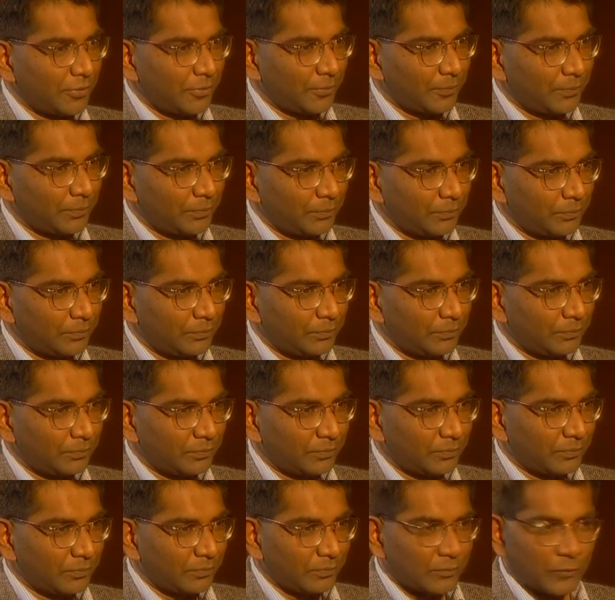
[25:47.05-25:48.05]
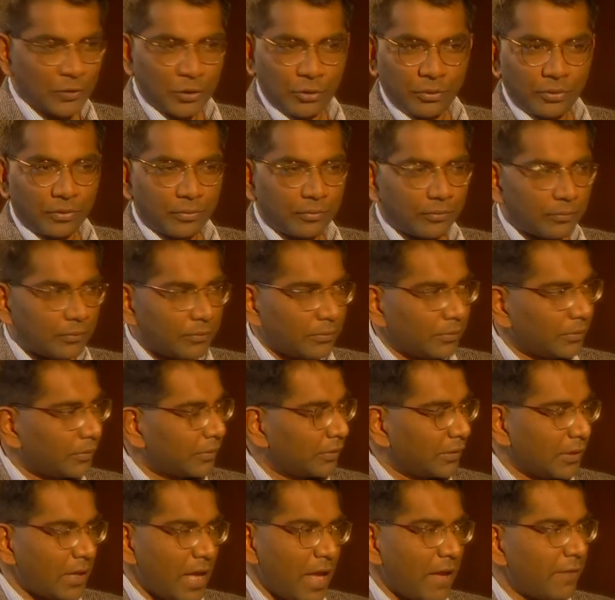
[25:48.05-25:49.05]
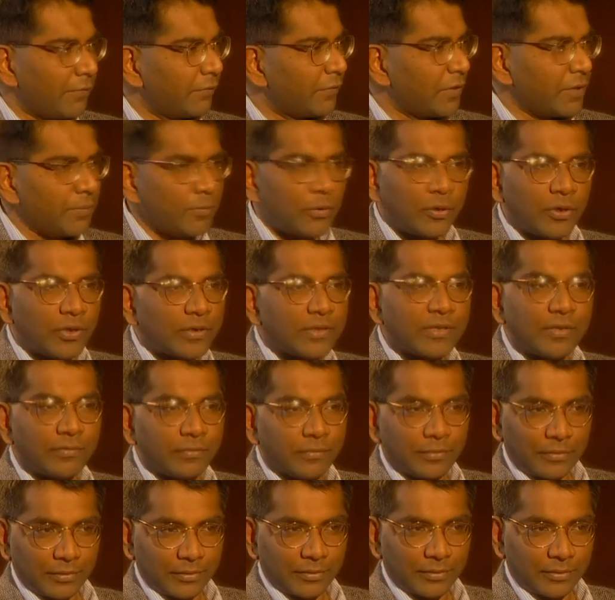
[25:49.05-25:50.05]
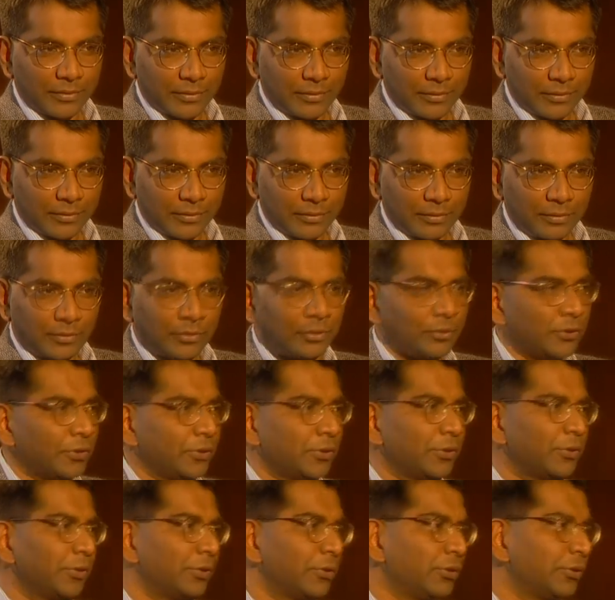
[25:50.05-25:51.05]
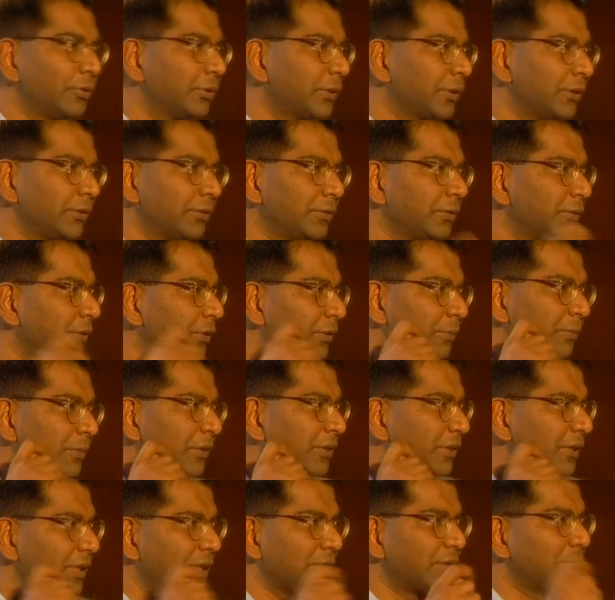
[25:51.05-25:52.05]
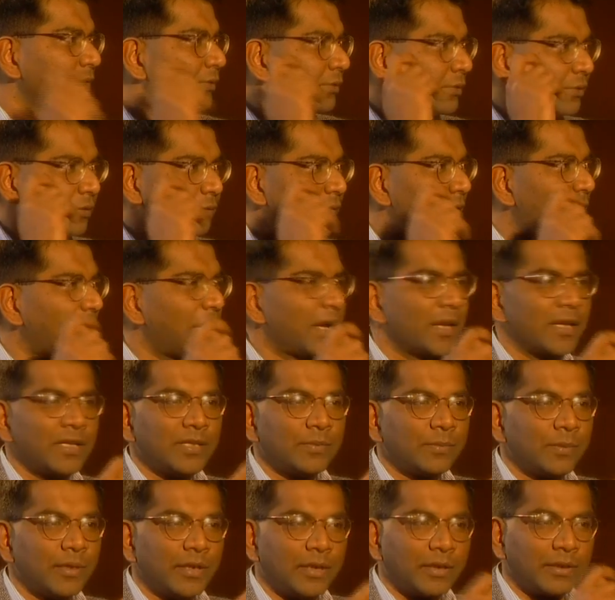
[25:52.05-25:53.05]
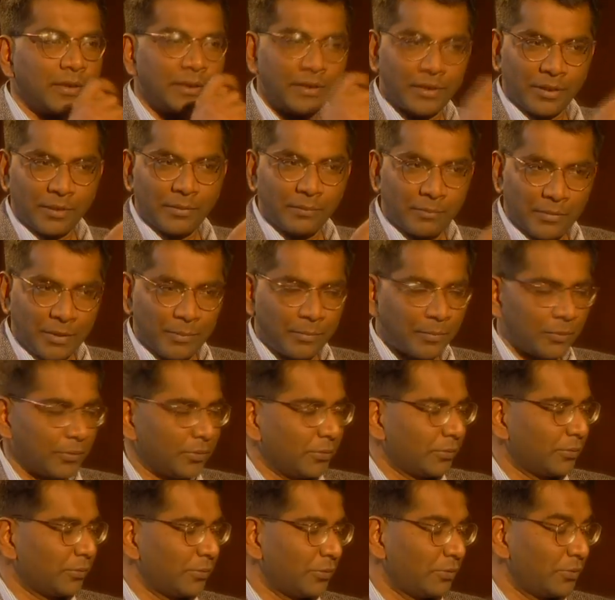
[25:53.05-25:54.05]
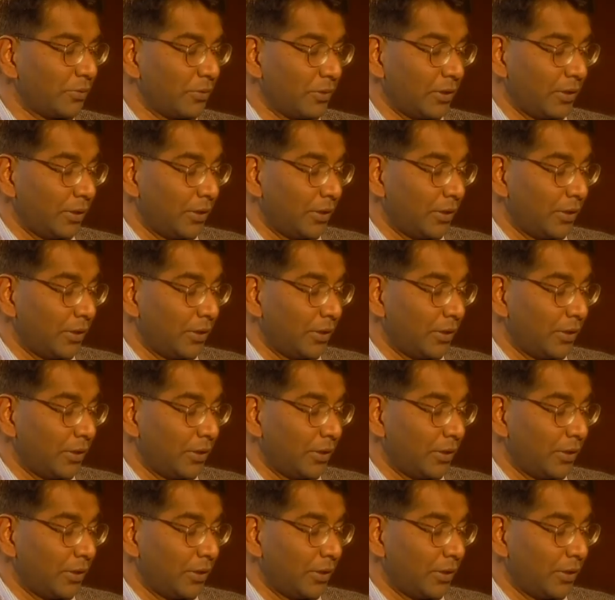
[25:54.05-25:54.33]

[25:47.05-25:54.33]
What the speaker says: Mm-hmm. You know, every book is different. Mm-hmm. You know, you can be taken to sort of highs by mm-hmm. people who,